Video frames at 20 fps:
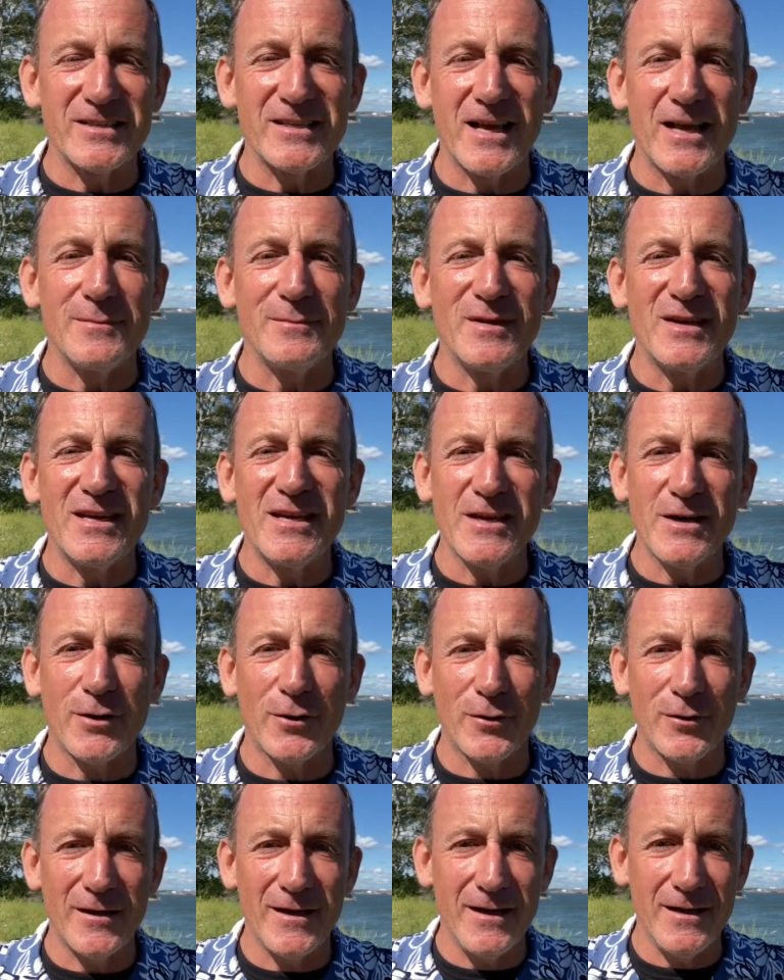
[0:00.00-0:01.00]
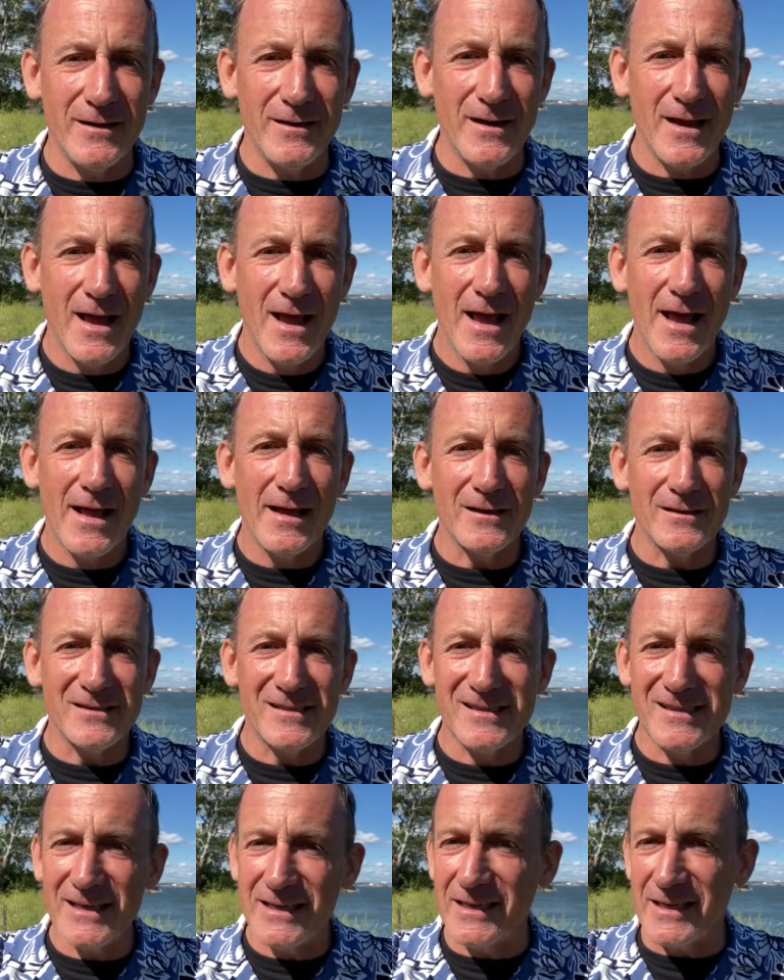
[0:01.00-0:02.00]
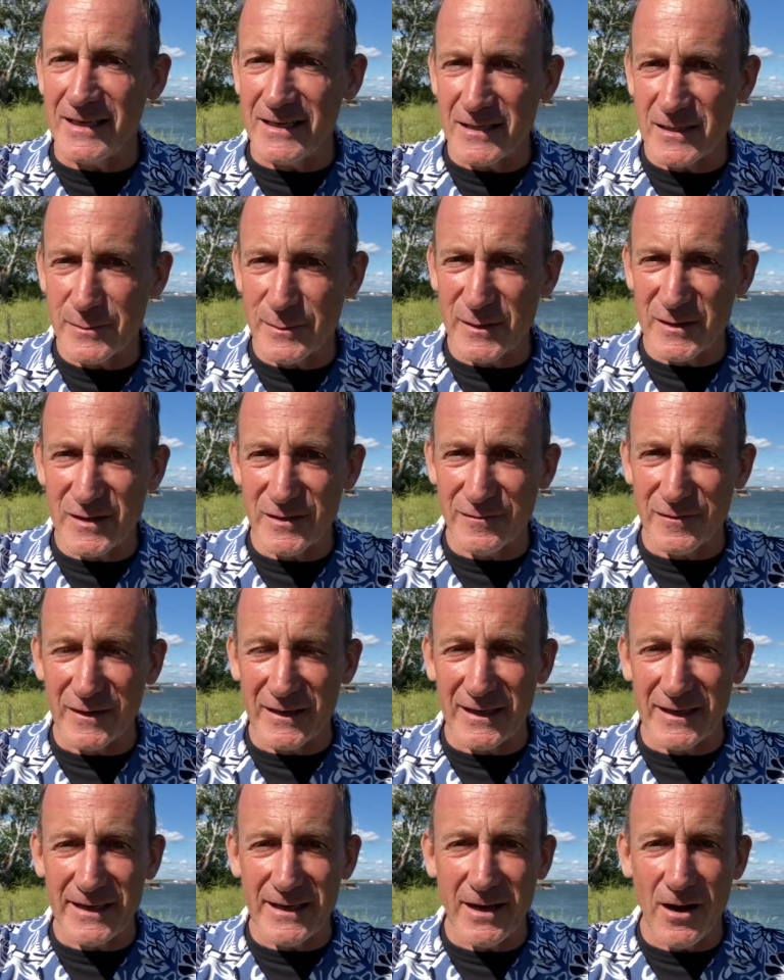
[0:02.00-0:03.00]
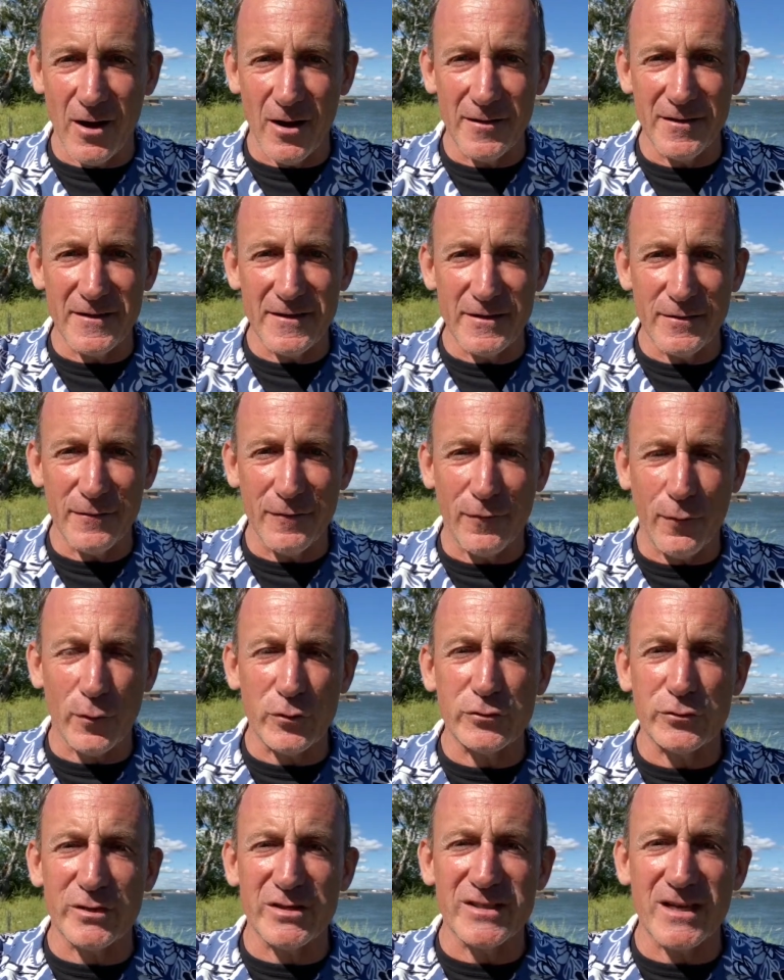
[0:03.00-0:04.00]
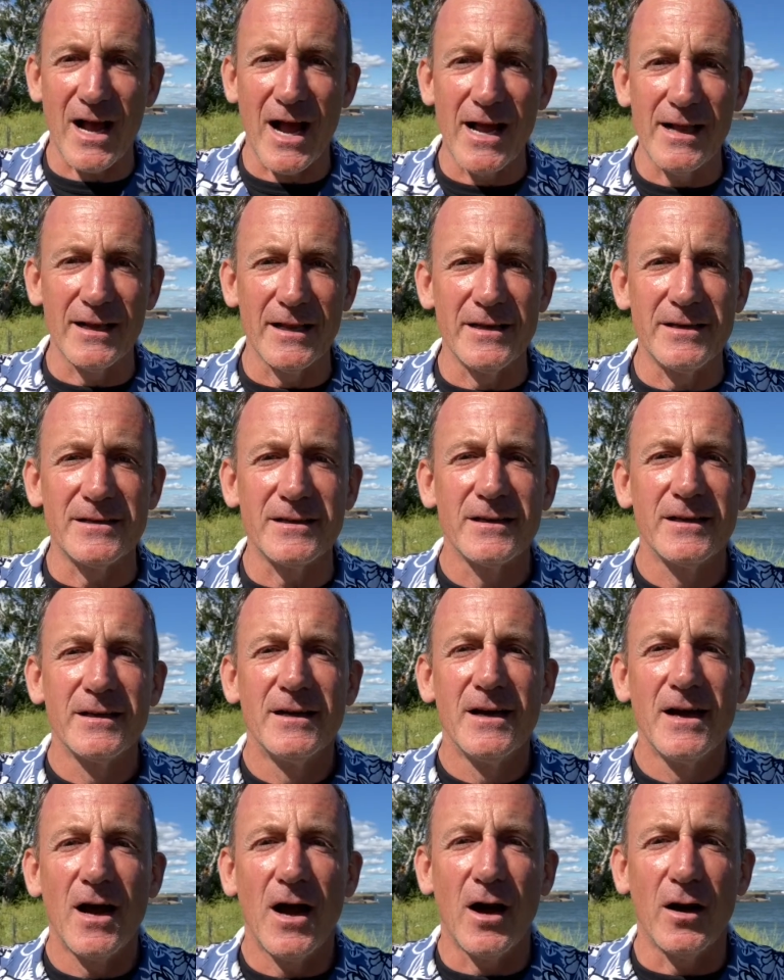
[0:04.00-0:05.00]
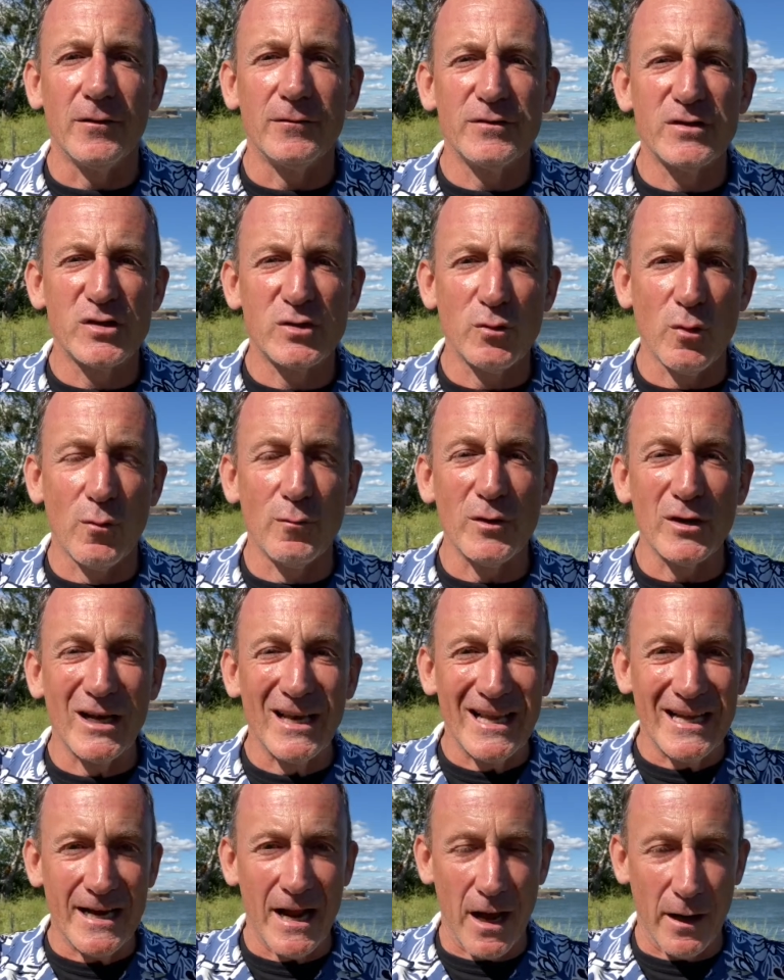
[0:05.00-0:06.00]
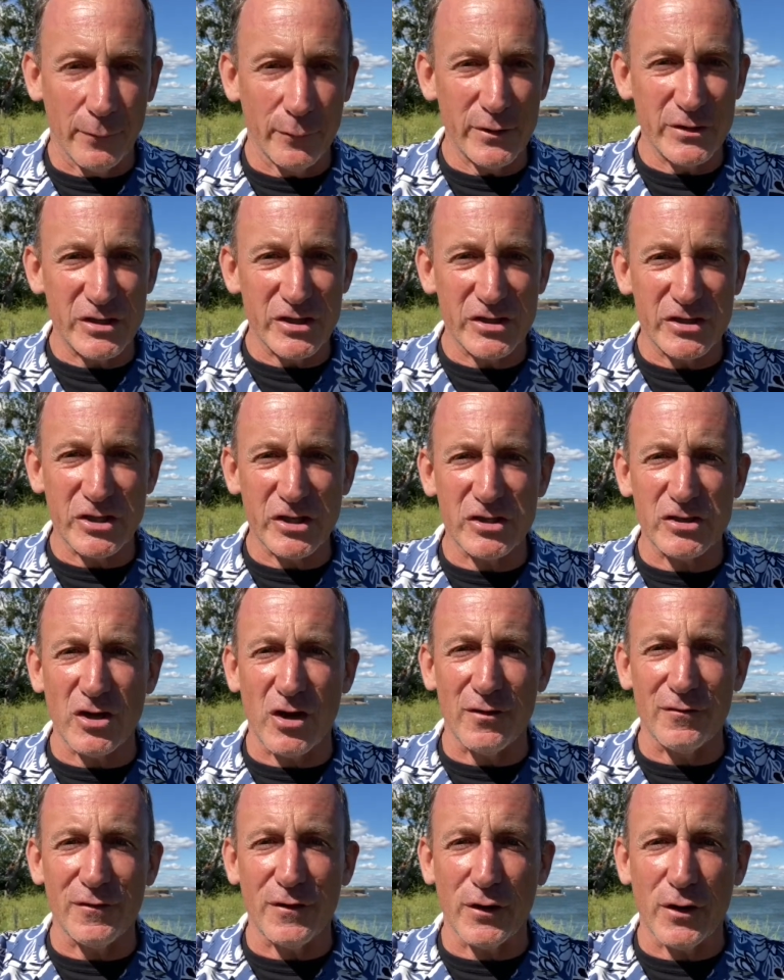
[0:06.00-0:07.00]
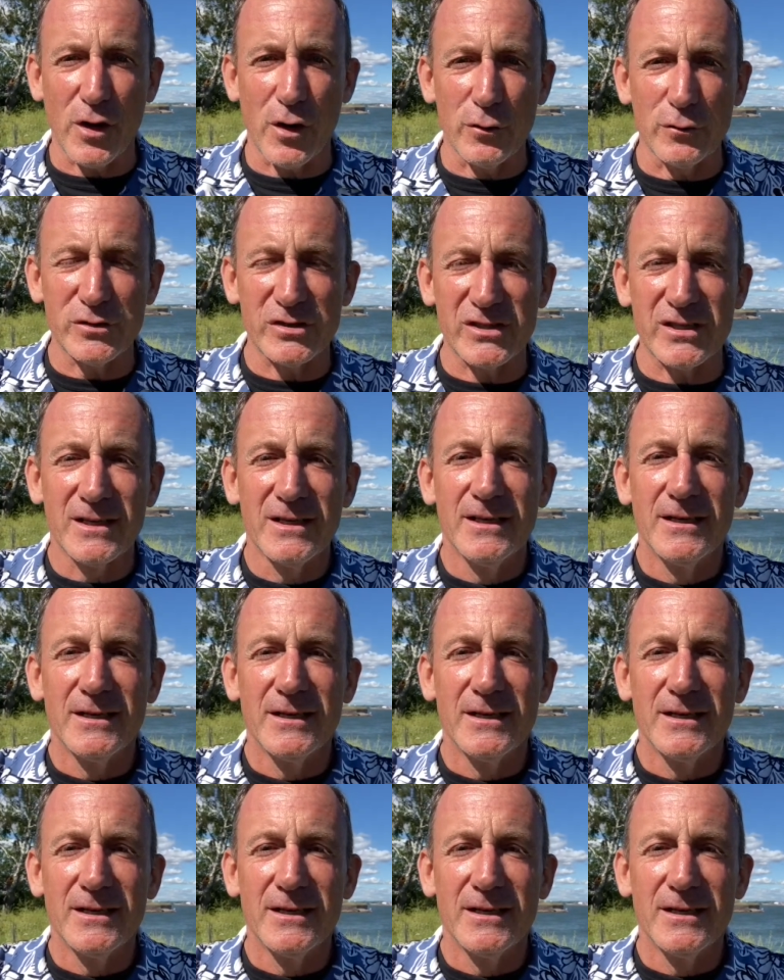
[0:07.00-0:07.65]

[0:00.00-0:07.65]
I'm here in Helsinki, specifically on the fortress island of Suomenlinna, which is just off the coast.